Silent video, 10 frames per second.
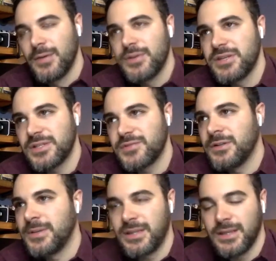with this
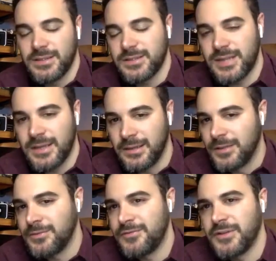film, I think it's a
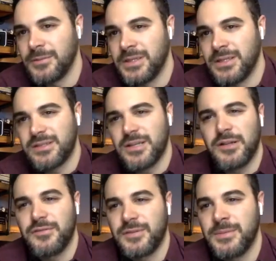standalone film in
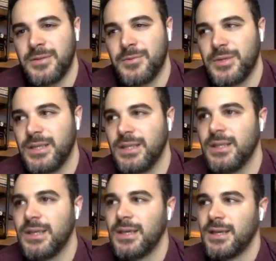itself. I mean,
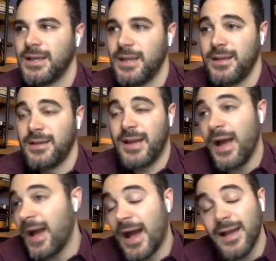we, it,
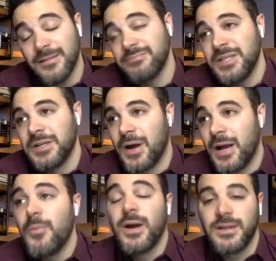I, I, you know,
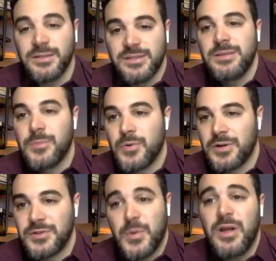I wanted to see
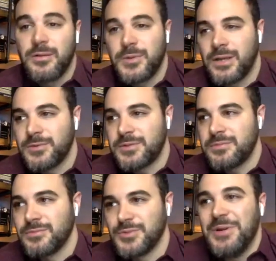more as well when I was
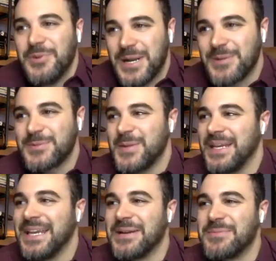when I was
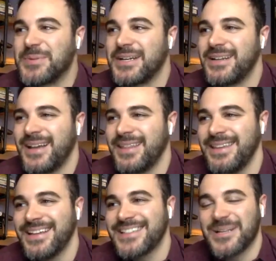making it. But I
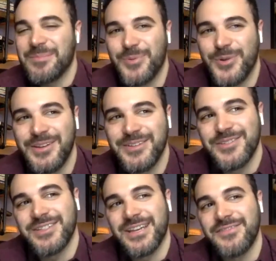think at some point you
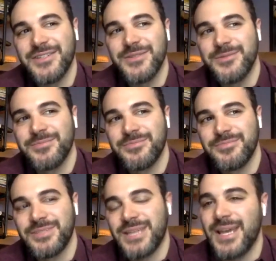just have to
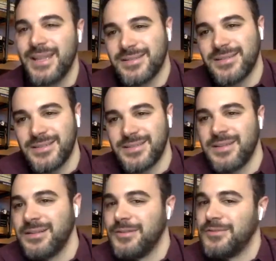say this is a
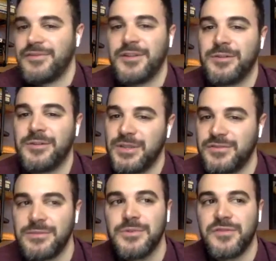standalone film. You have
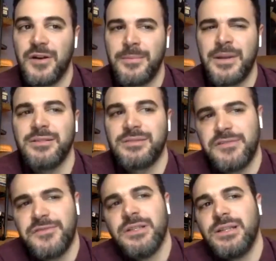to move mm-hmm. on. But I'll
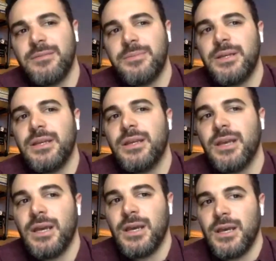definitely be
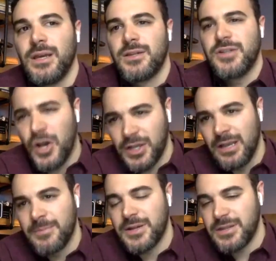
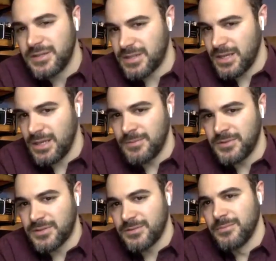talking about these
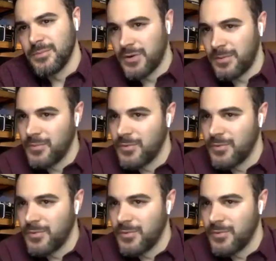themes more and